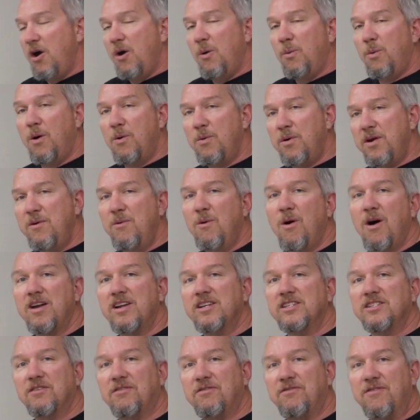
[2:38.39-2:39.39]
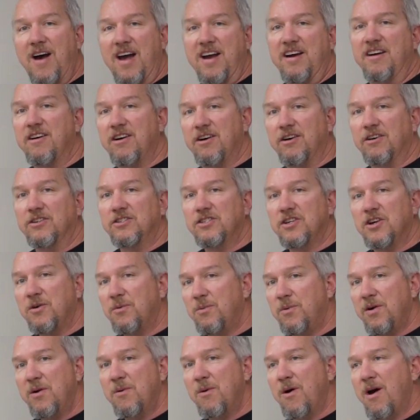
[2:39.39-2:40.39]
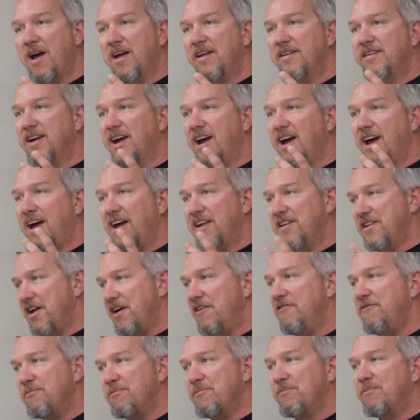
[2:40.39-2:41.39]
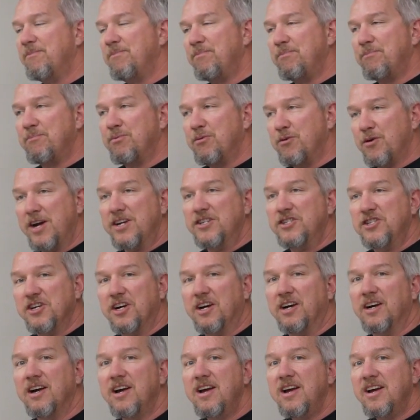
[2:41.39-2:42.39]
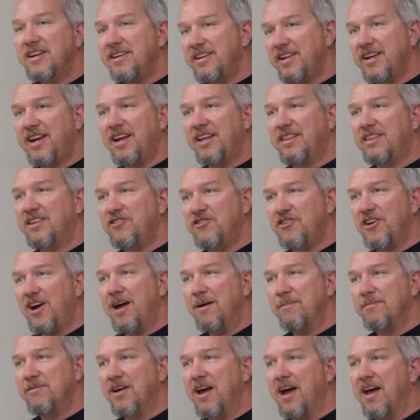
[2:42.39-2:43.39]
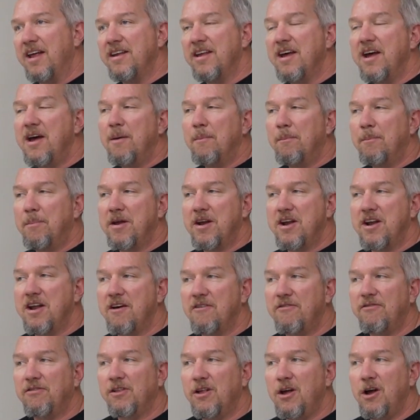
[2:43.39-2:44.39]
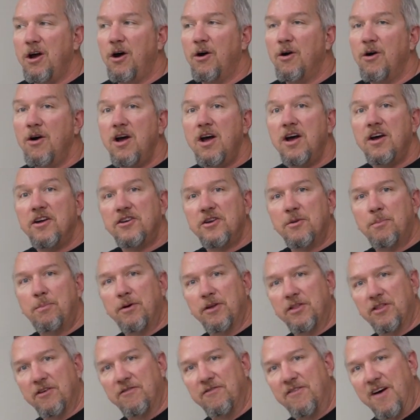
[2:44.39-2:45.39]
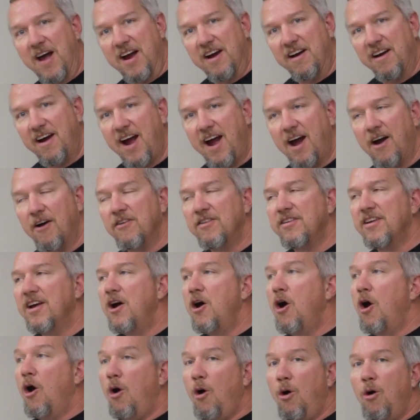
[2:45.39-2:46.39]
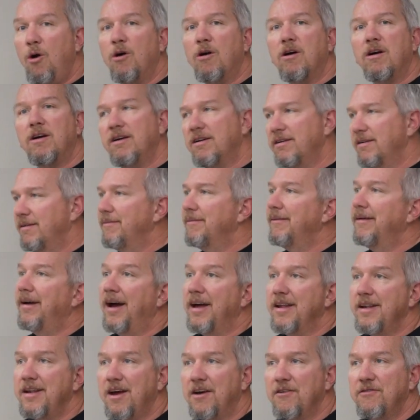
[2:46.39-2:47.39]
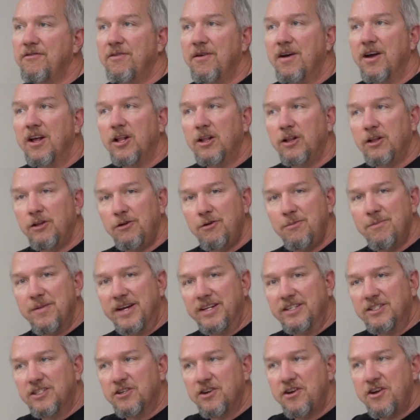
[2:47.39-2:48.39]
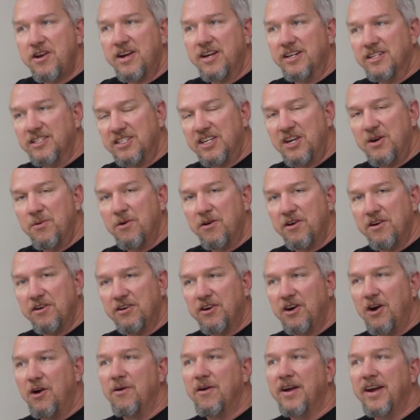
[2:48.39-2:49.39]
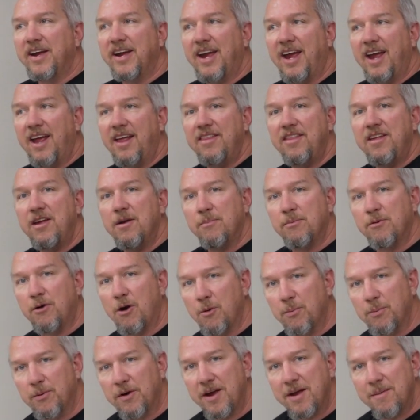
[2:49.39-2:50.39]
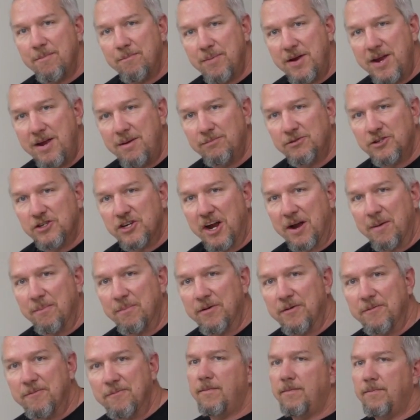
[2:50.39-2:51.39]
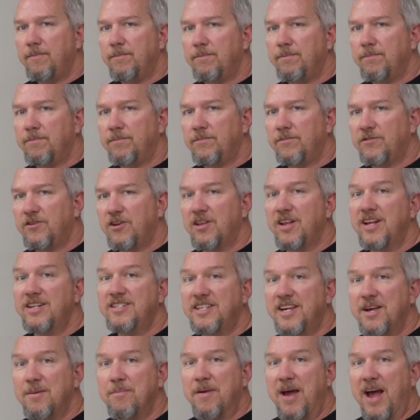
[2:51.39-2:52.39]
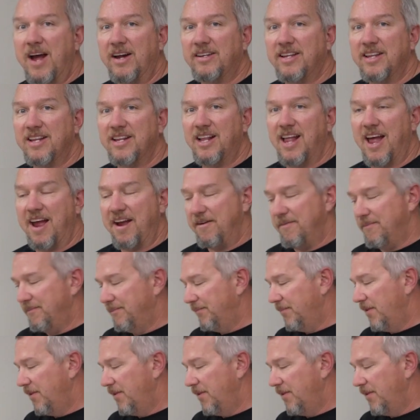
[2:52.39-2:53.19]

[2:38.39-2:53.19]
What we want is a fire hose. We want enough pressure to get the job done, but enough flow to put the fire out, or enough lumens so you can see where you're going in the appropriate beam shape. So let's get back to the light.